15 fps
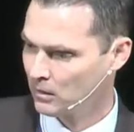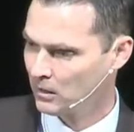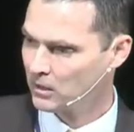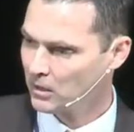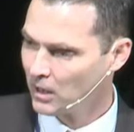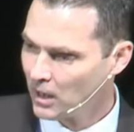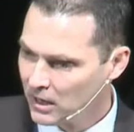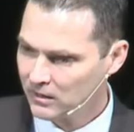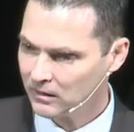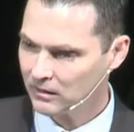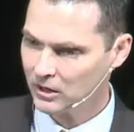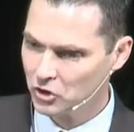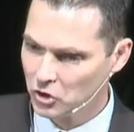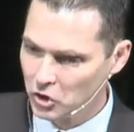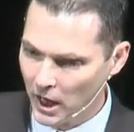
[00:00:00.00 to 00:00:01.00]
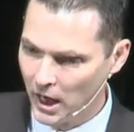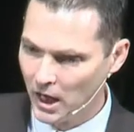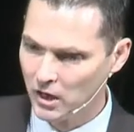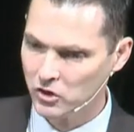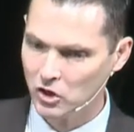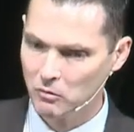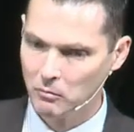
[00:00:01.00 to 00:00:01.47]
Constantly
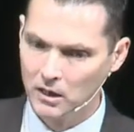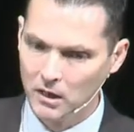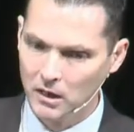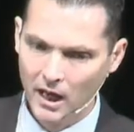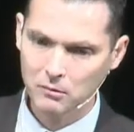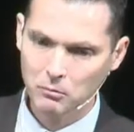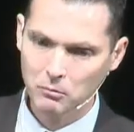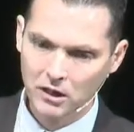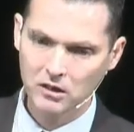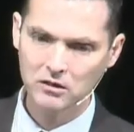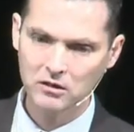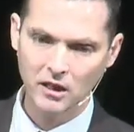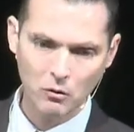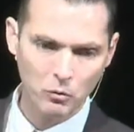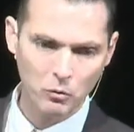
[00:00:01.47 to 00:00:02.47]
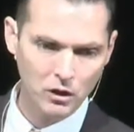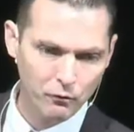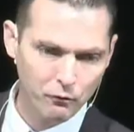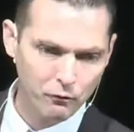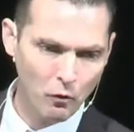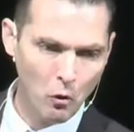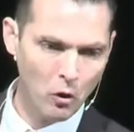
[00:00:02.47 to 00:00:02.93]
challenging me not to be content with the
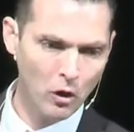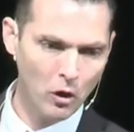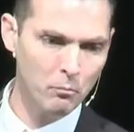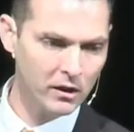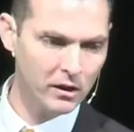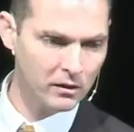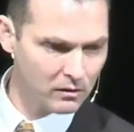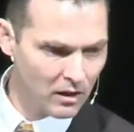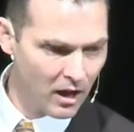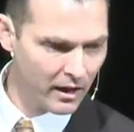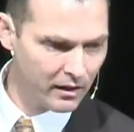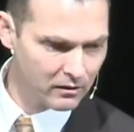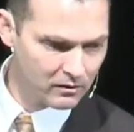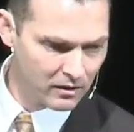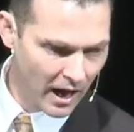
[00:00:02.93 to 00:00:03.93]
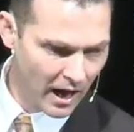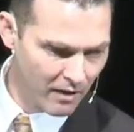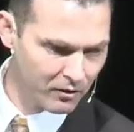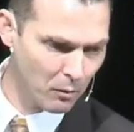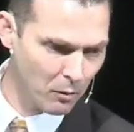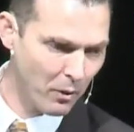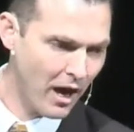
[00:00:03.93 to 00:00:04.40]
form, but not
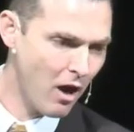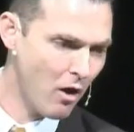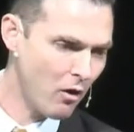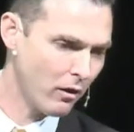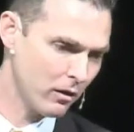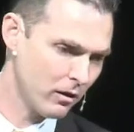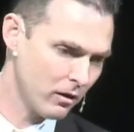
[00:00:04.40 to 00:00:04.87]
having the power.